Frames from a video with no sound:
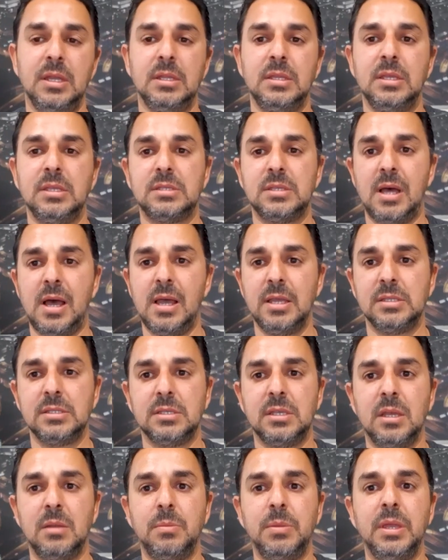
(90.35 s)

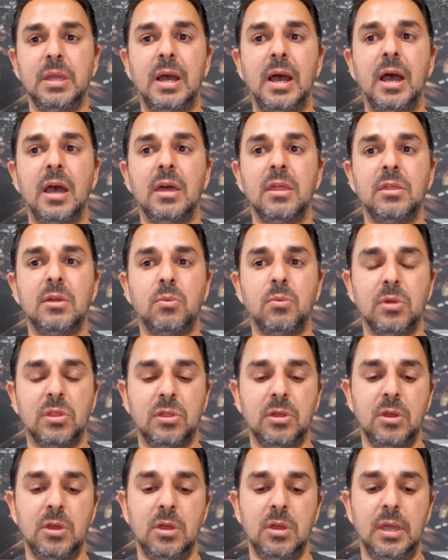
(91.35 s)
Designs can be either
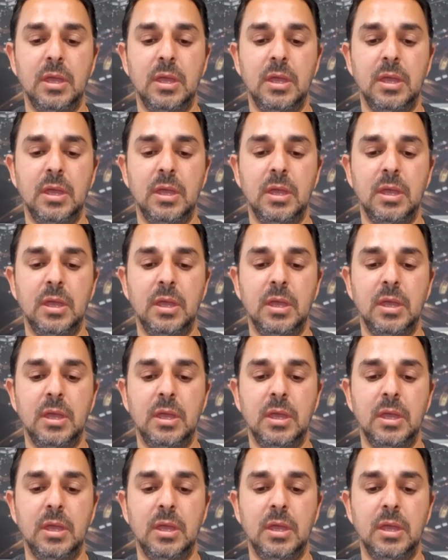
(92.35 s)
with